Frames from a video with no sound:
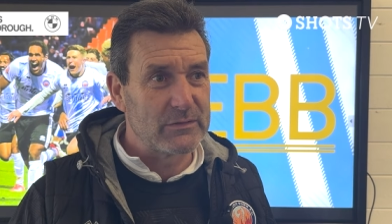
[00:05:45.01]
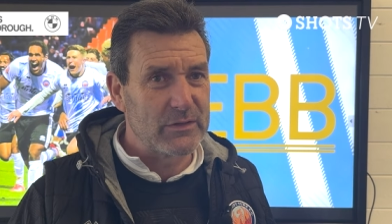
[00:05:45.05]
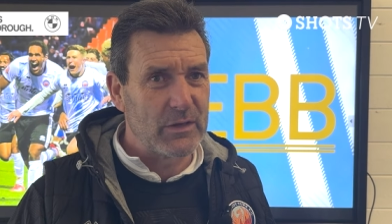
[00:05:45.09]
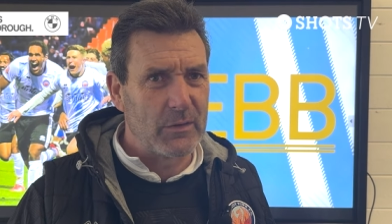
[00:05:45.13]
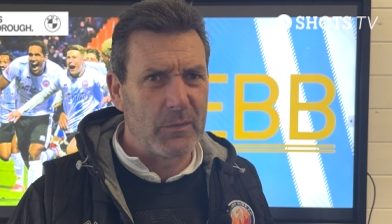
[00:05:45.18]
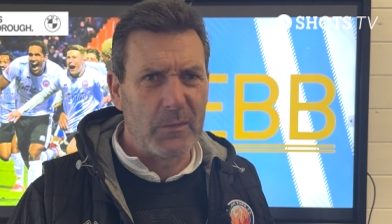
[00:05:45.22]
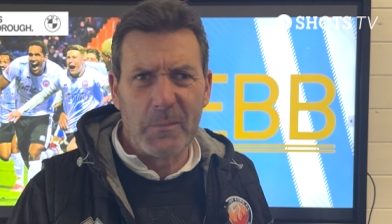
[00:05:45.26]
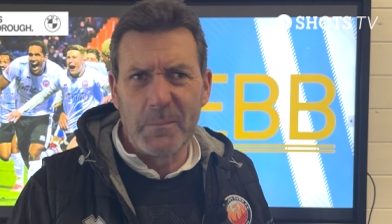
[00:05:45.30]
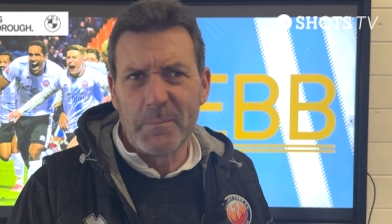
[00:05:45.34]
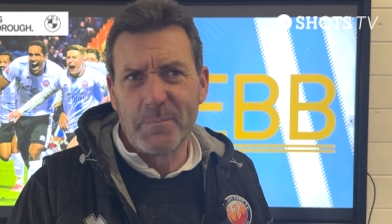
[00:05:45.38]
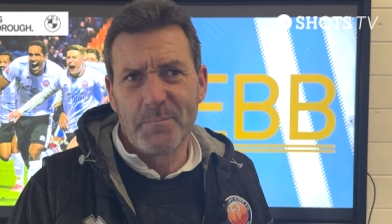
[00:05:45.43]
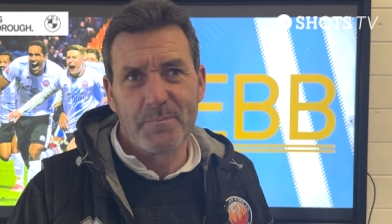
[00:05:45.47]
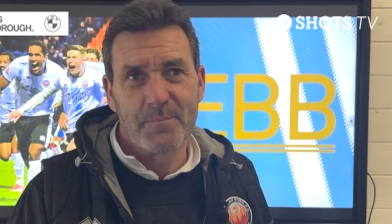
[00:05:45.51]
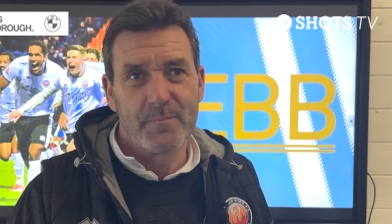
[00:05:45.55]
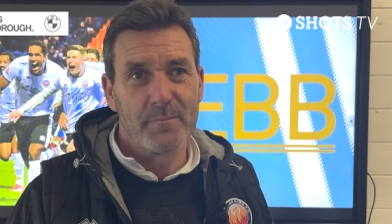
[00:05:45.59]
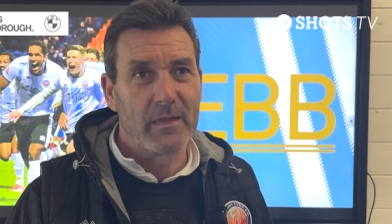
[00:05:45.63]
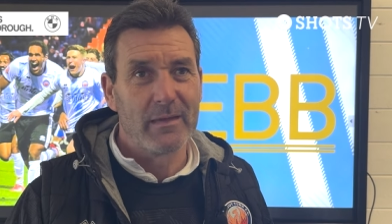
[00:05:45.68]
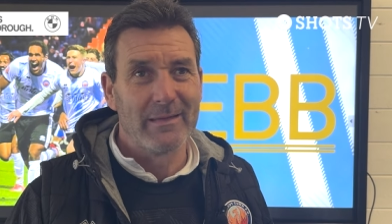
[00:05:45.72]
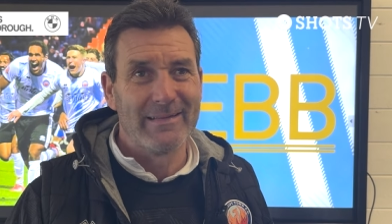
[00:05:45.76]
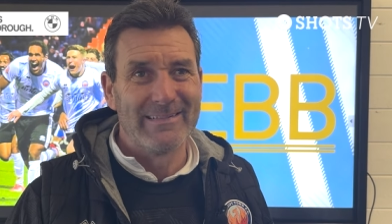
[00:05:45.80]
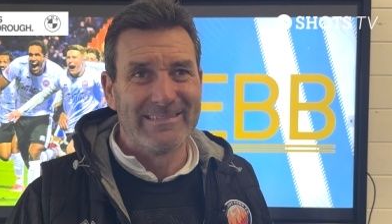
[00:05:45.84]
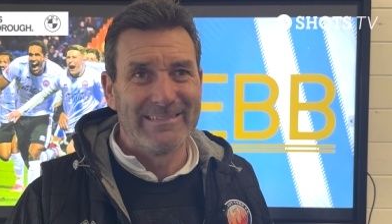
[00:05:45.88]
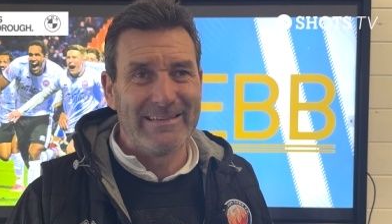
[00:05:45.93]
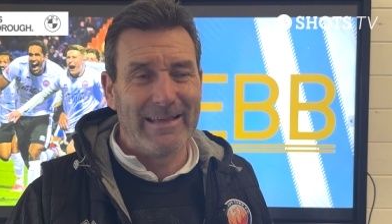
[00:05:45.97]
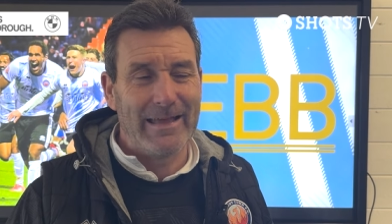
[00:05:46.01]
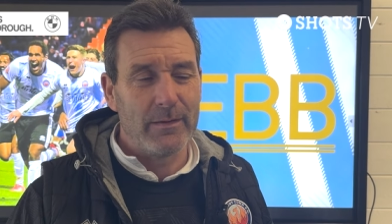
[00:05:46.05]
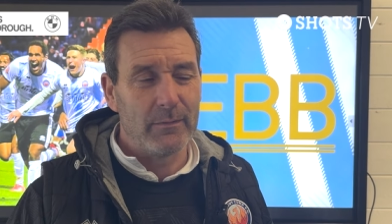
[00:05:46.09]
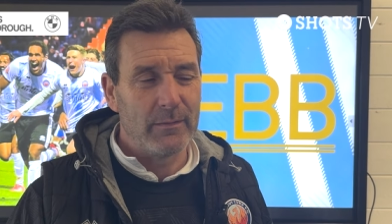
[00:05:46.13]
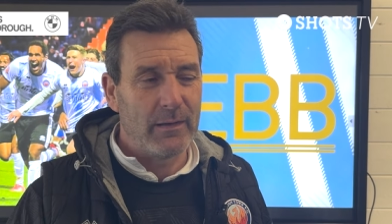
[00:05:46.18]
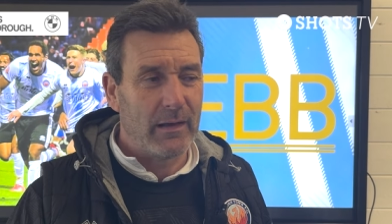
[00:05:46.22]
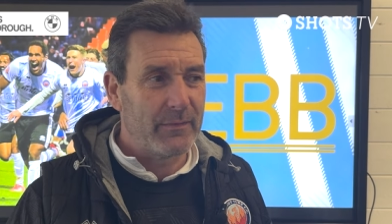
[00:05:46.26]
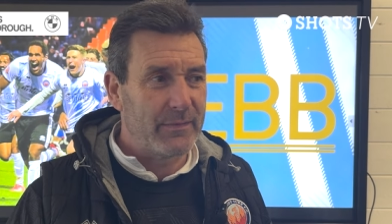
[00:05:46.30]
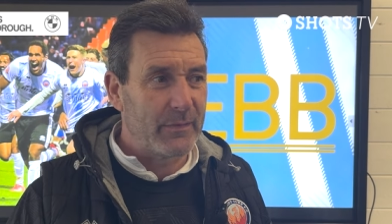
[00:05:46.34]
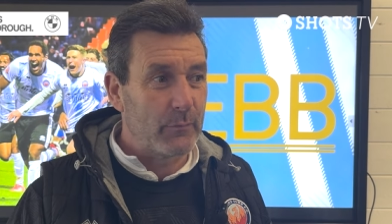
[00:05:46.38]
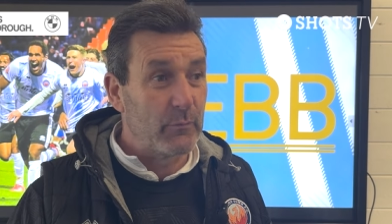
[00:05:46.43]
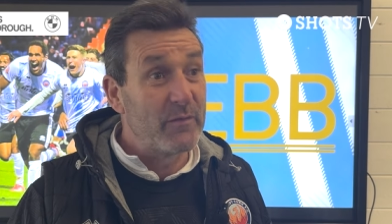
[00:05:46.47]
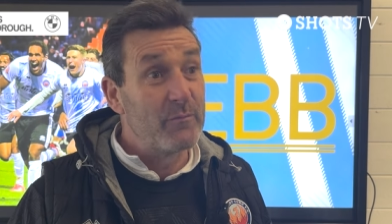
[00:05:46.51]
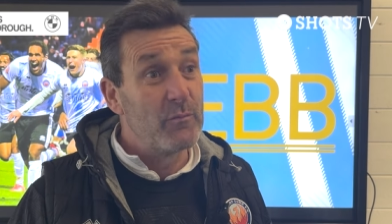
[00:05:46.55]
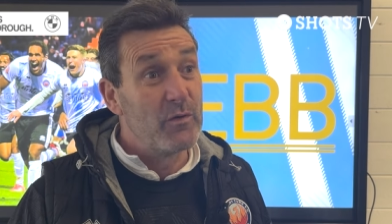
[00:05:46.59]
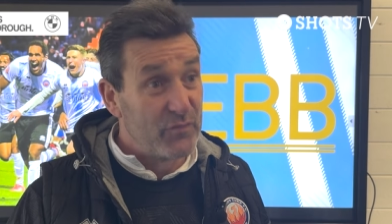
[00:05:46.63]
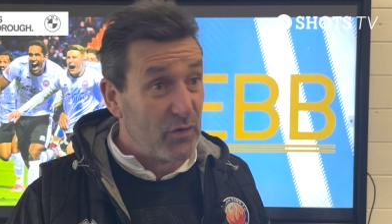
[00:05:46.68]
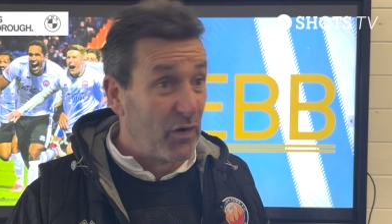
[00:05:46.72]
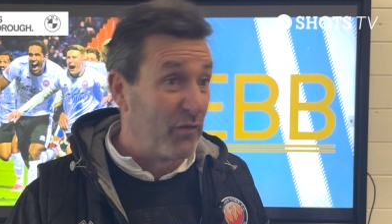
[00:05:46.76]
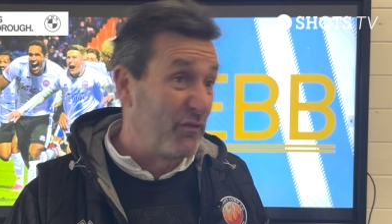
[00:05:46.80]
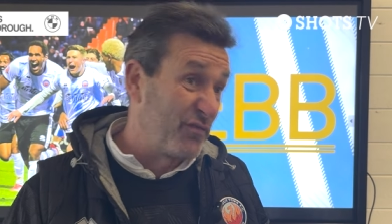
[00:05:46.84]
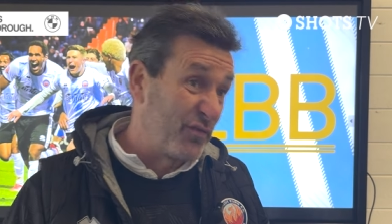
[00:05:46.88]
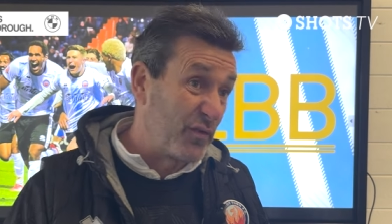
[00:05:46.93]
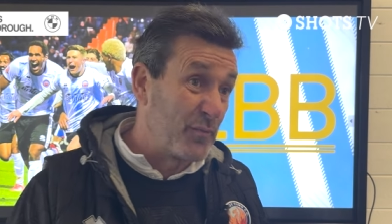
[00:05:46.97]
So, yeah, I think we've
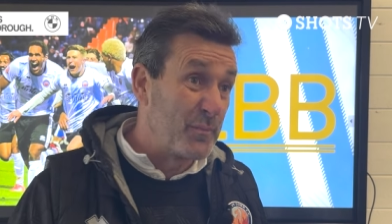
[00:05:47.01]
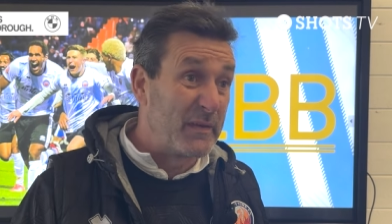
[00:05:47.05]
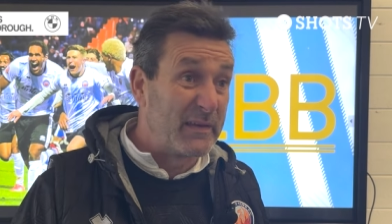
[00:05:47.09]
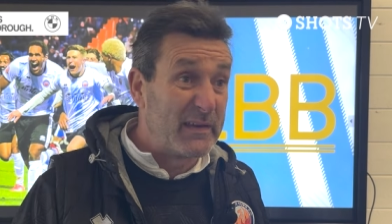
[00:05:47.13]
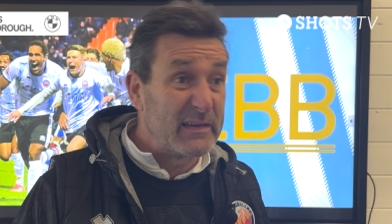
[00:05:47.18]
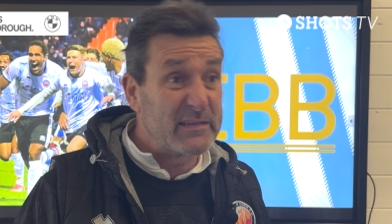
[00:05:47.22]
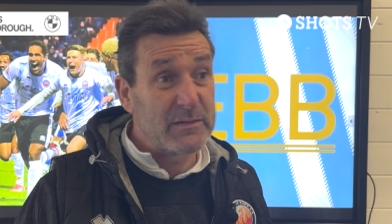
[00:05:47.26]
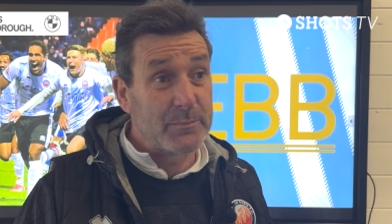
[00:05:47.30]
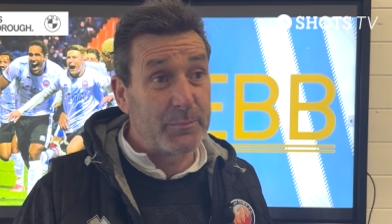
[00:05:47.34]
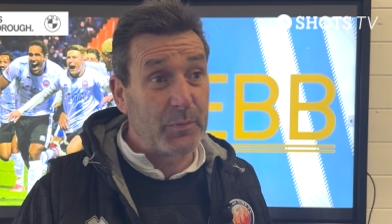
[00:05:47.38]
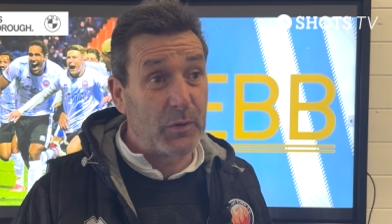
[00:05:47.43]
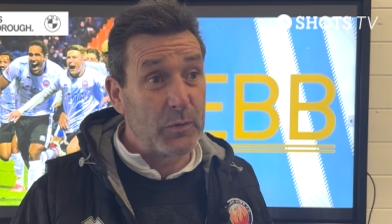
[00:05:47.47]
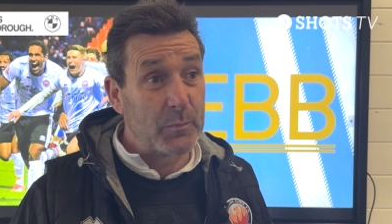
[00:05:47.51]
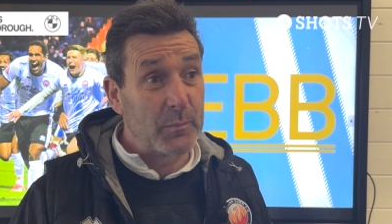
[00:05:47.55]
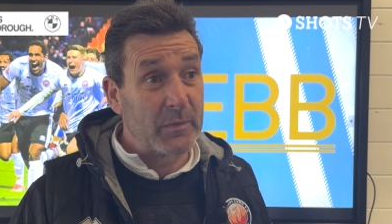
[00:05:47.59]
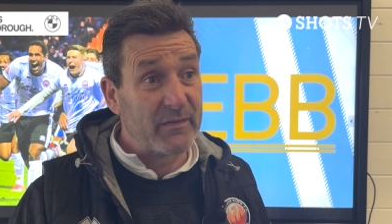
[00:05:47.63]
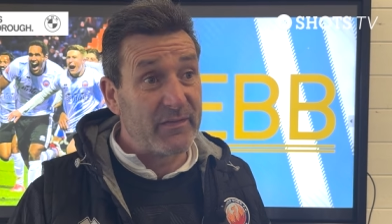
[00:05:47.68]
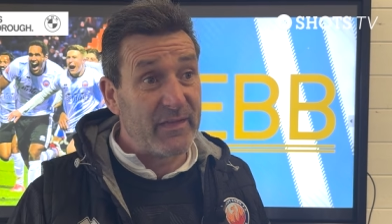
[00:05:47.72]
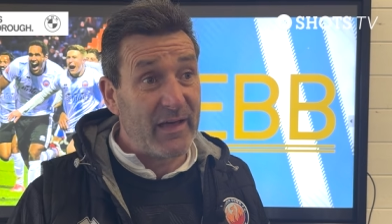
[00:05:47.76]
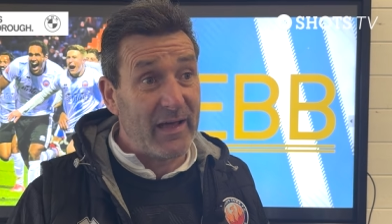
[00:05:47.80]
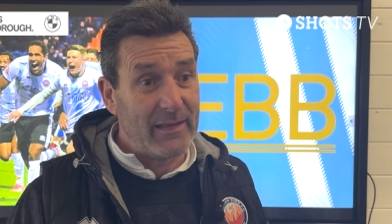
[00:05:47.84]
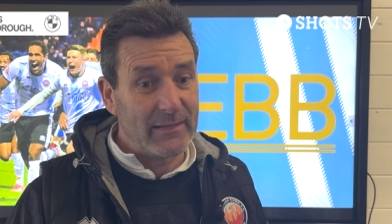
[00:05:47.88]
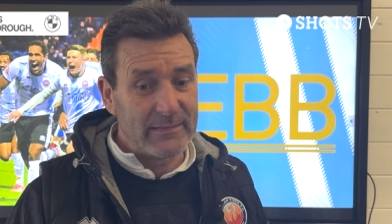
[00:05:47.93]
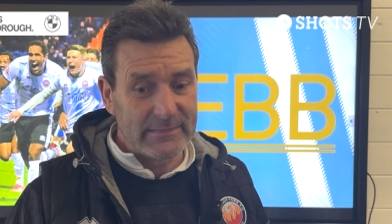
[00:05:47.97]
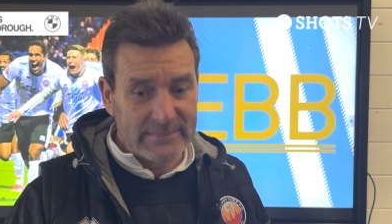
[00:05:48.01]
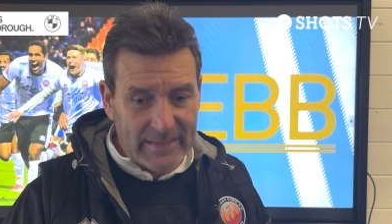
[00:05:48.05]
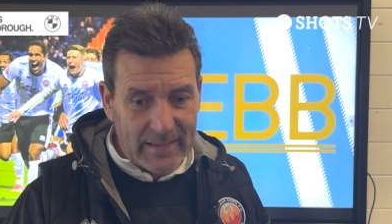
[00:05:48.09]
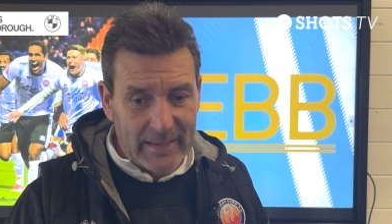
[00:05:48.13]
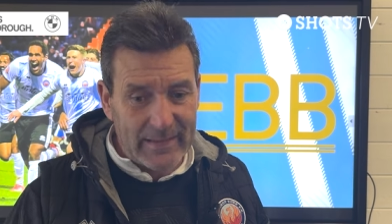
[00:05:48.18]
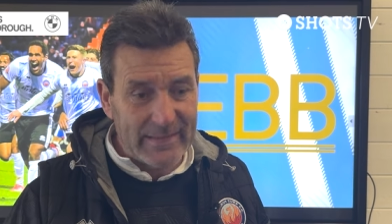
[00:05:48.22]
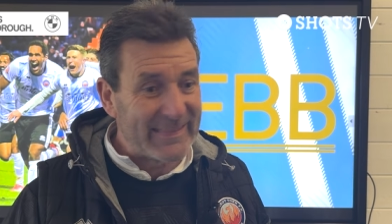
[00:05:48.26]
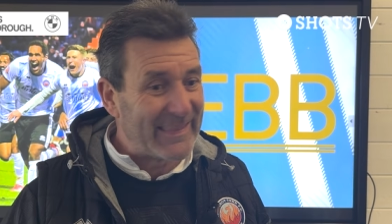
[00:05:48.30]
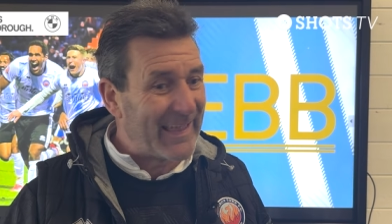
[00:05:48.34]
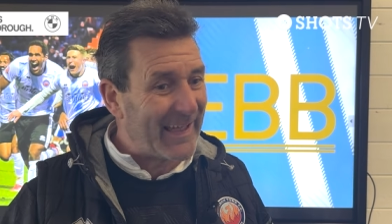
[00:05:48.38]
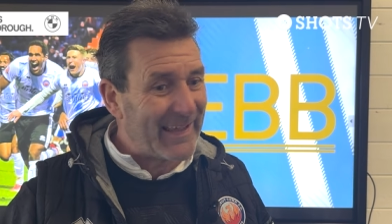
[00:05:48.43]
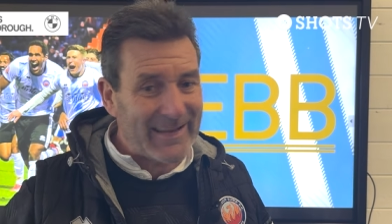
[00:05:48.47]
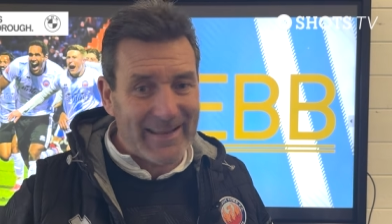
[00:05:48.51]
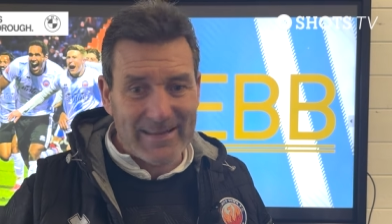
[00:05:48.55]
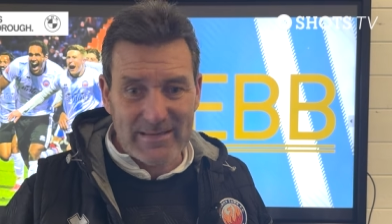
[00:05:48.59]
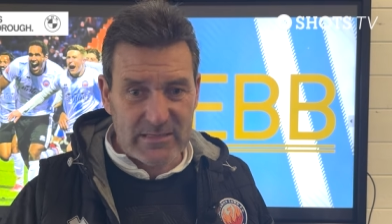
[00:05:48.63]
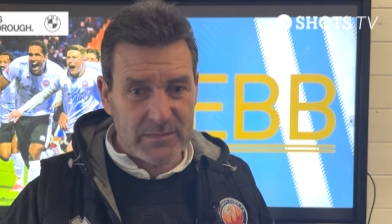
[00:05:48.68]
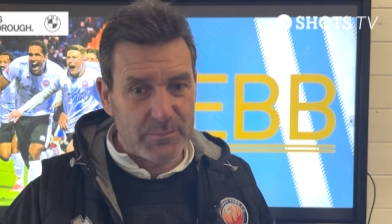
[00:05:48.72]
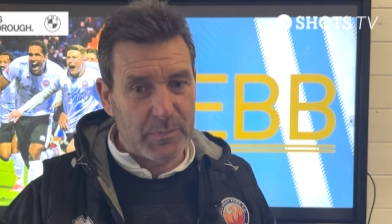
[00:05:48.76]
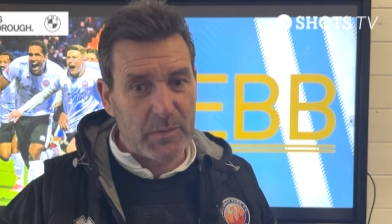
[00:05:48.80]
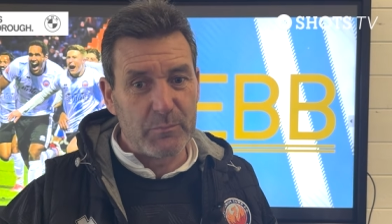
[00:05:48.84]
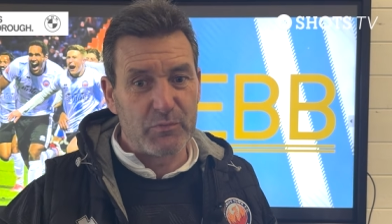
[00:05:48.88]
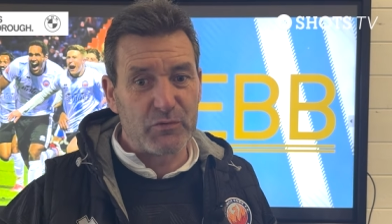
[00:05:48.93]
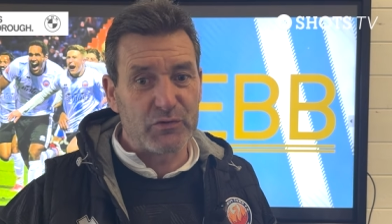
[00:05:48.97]
moved on from the disappointment of that, and that has
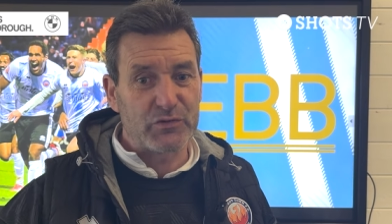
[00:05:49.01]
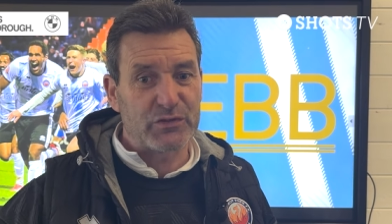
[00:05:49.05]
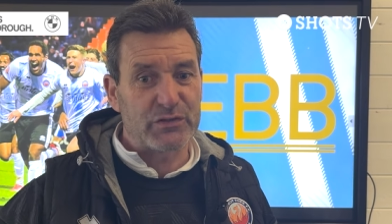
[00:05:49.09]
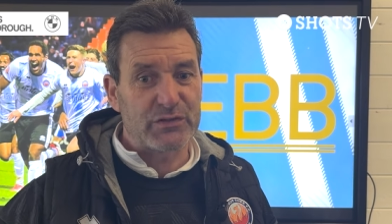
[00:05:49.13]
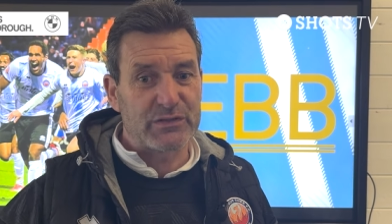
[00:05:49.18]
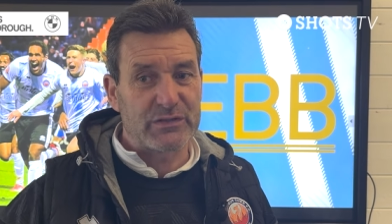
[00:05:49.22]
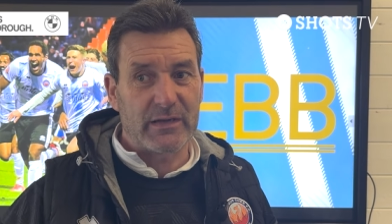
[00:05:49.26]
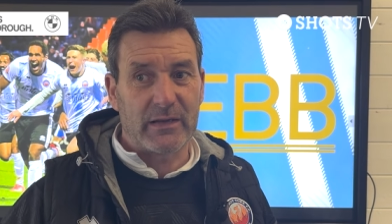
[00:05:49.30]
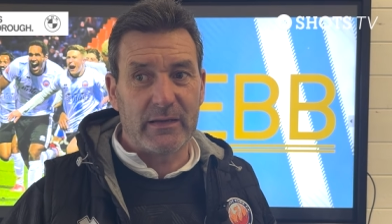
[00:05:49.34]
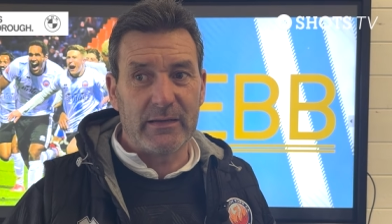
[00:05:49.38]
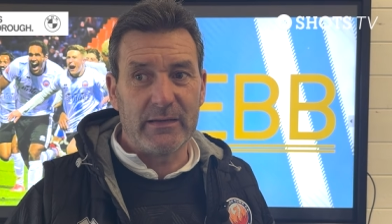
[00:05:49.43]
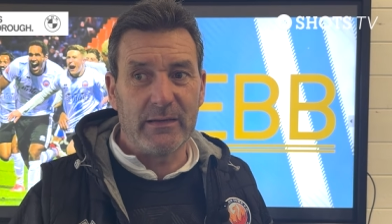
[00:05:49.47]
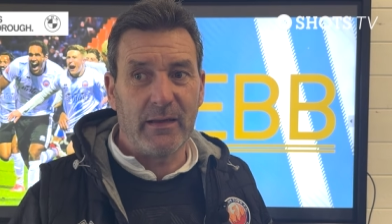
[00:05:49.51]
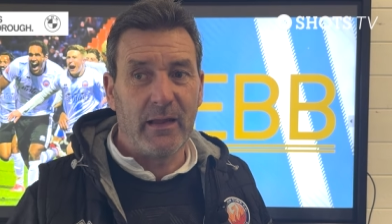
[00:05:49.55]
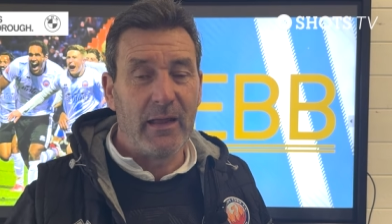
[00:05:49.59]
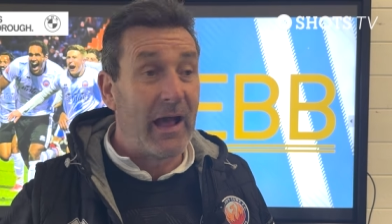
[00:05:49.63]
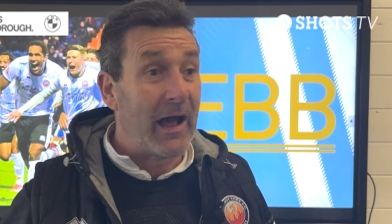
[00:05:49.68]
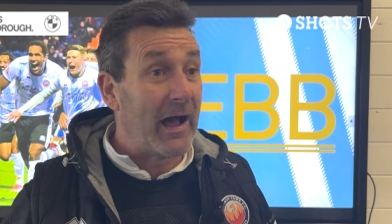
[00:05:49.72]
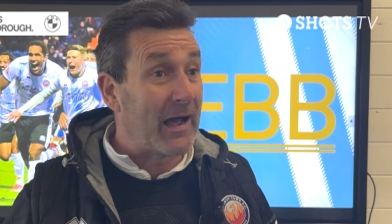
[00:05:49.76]
to be brushed aside,